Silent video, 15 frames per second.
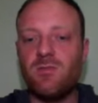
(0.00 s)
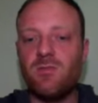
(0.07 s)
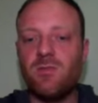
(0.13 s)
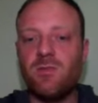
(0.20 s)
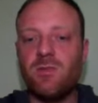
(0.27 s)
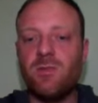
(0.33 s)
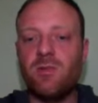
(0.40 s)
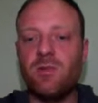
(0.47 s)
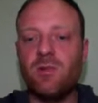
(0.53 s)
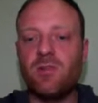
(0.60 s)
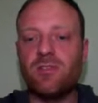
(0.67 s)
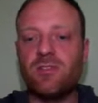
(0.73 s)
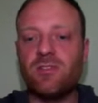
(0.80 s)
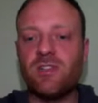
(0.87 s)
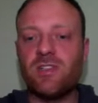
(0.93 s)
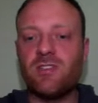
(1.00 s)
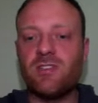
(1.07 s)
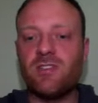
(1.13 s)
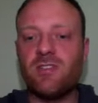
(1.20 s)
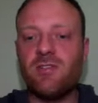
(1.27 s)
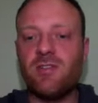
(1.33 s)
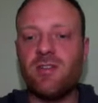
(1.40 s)
We will horizontally
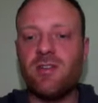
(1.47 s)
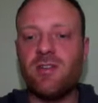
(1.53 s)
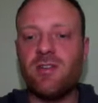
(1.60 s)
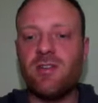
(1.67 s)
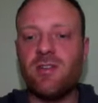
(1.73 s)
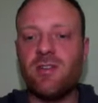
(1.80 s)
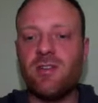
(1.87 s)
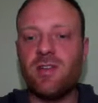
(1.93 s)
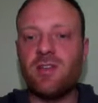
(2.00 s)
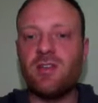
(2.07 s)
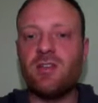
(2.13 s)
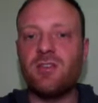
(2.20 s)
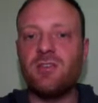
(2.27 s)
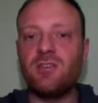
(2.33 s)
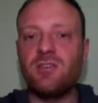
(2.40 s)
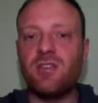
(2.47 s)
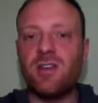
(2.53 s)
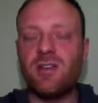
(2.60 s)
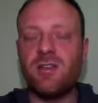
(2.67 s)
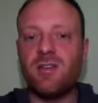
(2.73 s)
center it, add the constraint.